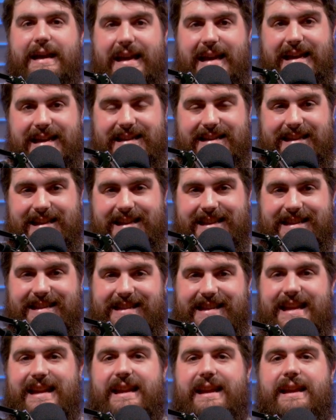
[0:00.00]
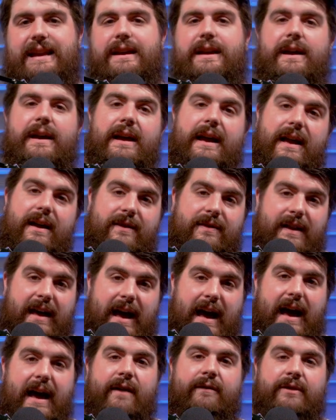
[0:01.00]
is the city in the
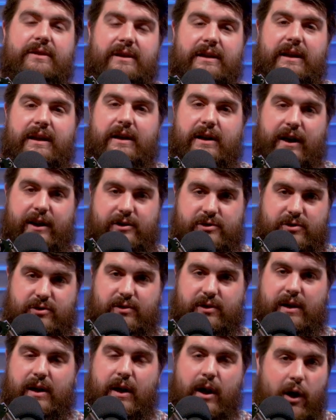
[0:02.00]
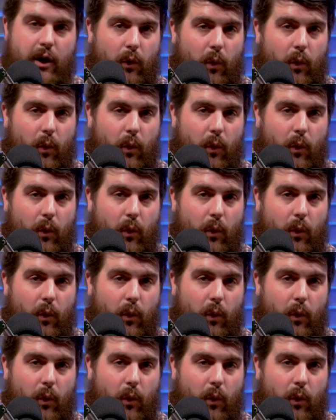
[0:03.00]
heavenly country